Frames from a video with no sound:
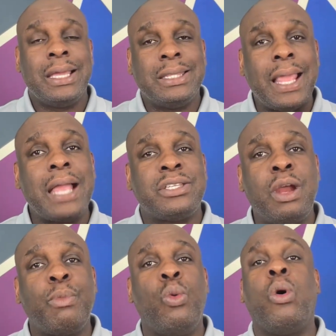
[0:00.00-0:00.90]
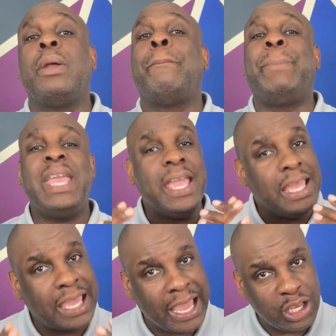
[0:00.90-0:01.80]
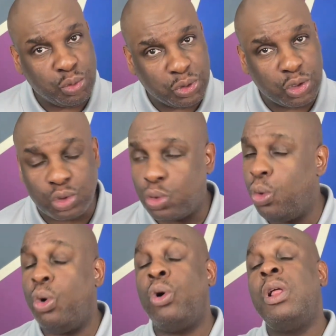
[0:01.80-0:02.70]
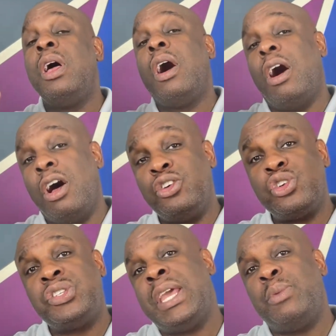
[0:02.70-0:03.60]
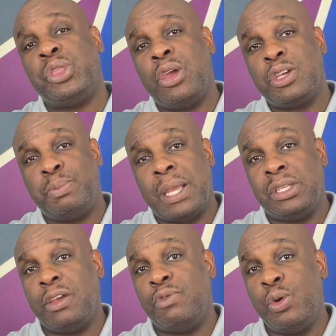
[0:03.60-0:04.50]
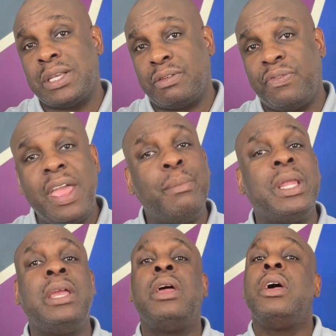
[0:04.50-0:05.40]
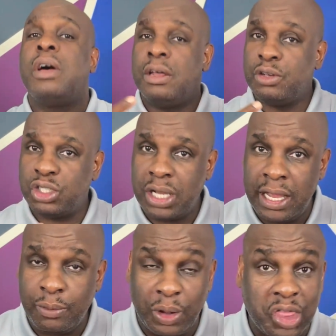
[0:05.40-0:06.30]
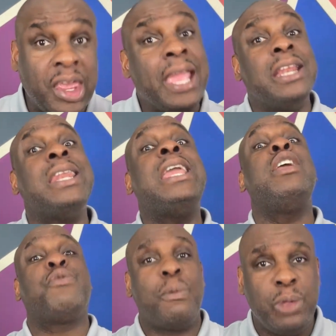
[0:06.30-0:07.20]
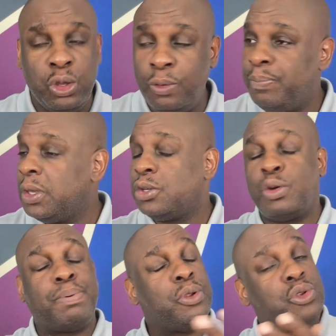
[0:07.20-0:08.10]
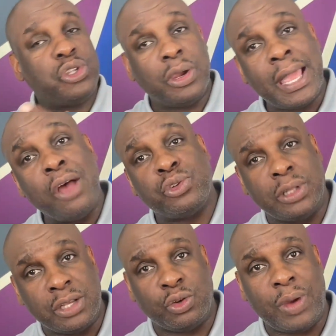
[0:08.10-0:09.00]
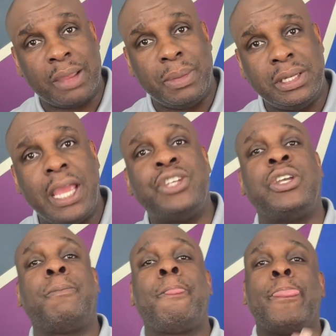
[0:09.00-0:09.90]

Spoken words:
That's number one. Be engaged with the school, understand what they're expecting of you as a family, understand what they need from you to produce their counsel as a recommendation.